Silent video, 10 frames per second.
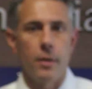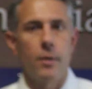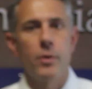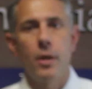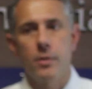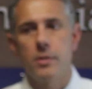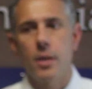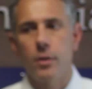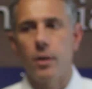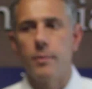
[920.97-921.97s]
And we notice
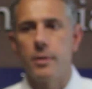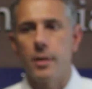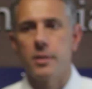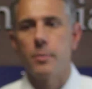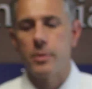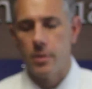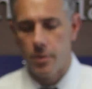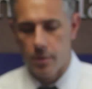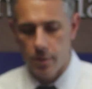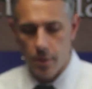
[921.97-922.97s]
Seth Klarman takes a
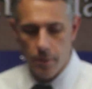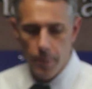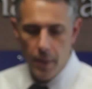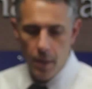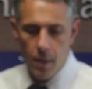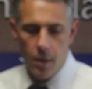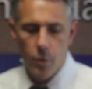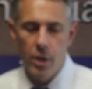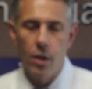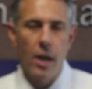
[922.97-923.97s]
position. So
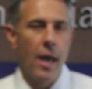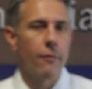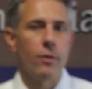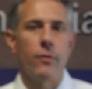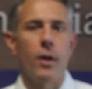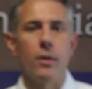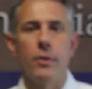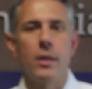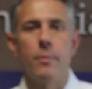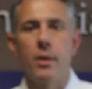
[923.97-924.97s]
we don't ever
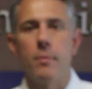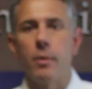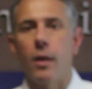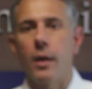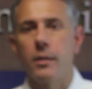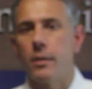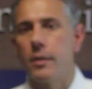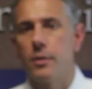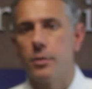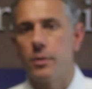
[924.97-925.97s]
follow anybody
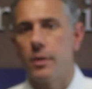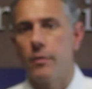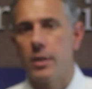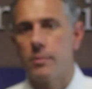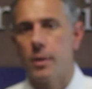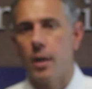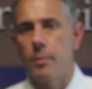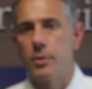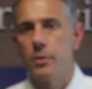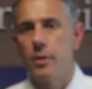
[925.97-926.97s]
blindly into an investment
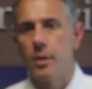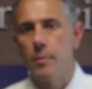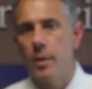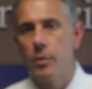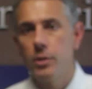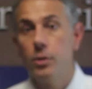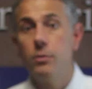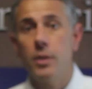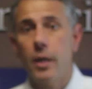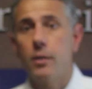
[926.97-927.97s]
opportunity, but we
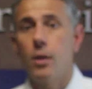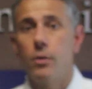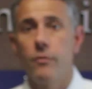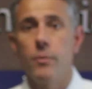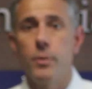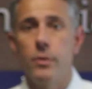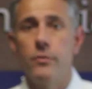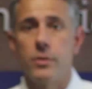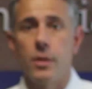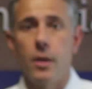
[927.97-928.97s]
do take note of the
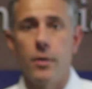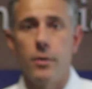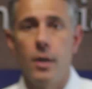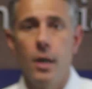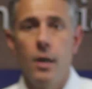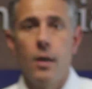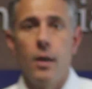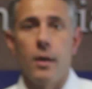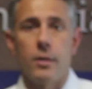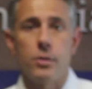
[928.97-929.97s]
moves that other
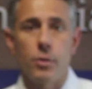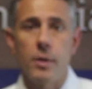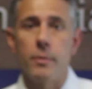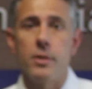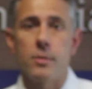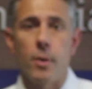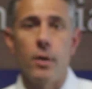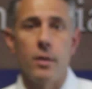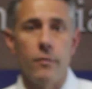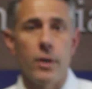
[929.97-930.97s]
extremely
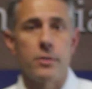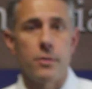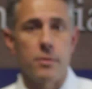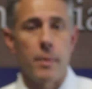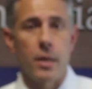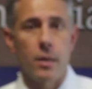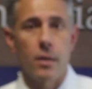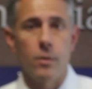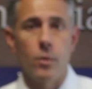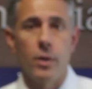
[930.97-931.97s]
smart investors make.
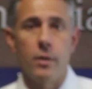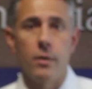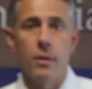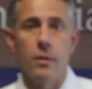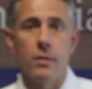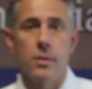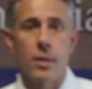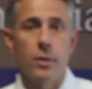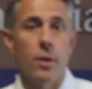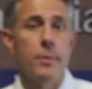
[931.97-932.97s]
And when
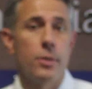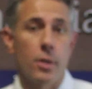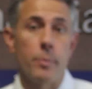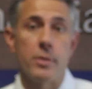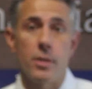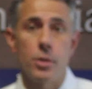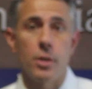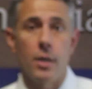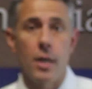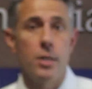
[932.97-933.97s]
Seth Klarman took a
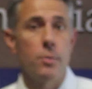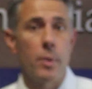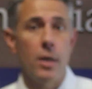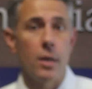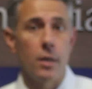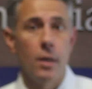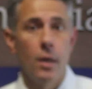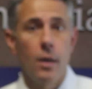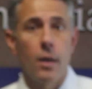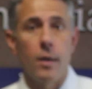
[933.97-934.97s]
position in HP
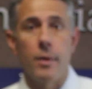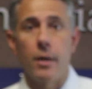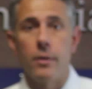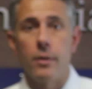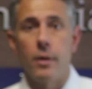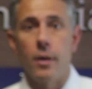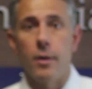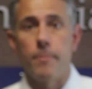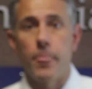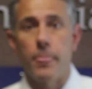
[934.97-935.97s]
about
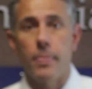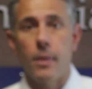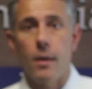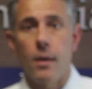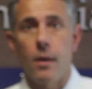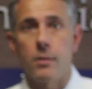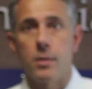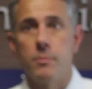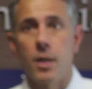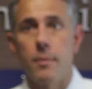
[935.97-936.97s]

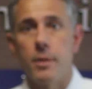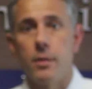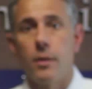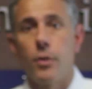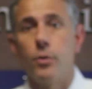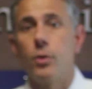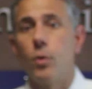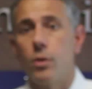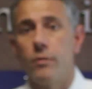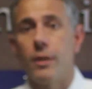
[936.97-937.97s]
sometime in the third
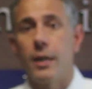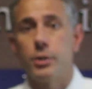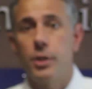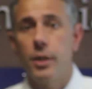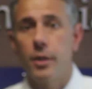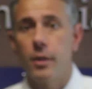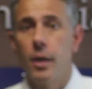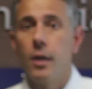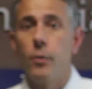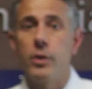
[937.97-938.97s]
quarter of last
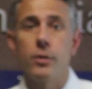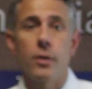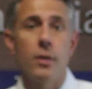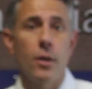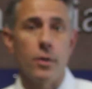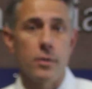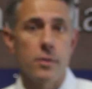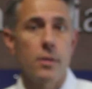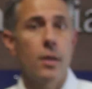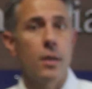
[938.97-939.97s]
year, we took
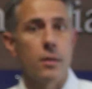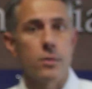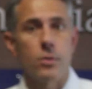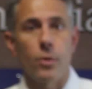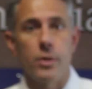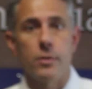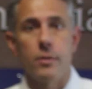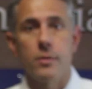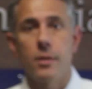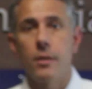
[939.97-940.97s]
notice. Again, the story
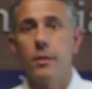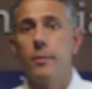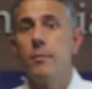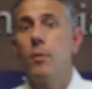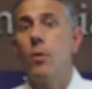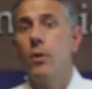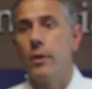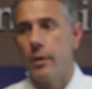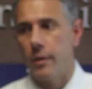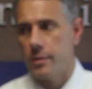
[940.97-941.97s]
starts to get a little bit more
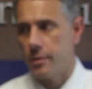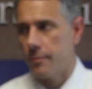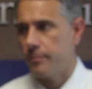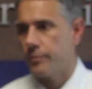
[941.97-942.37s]
interesting.